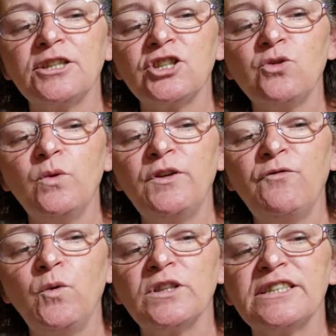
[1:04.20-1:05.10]
It's
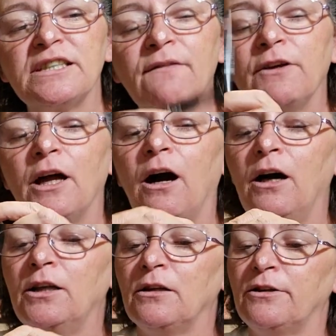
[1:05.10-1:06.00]
24/7
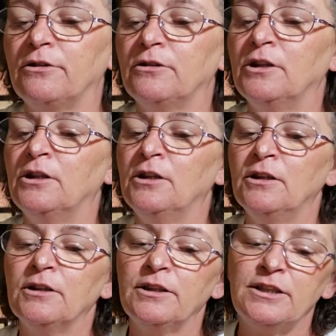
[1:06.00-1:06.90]
eyeliner.
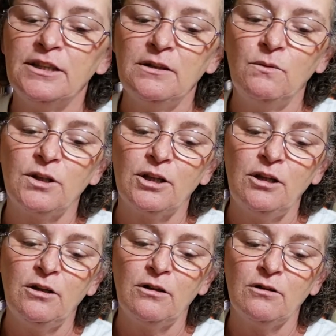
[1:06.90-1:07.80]
Let's see what the
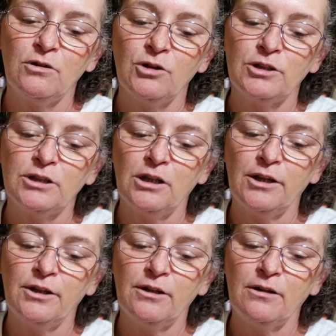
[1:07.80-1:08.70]
color looks
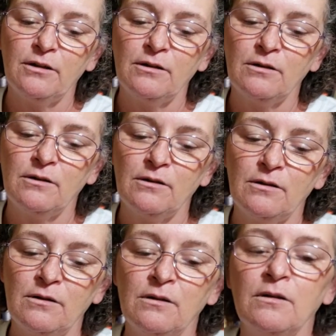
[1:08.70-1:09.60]
like.
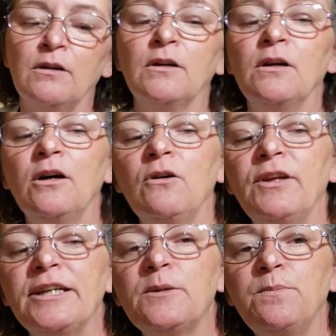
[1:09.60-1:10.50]
Oh,
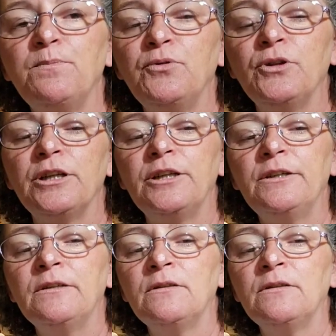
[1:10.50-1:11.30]
that's pretty.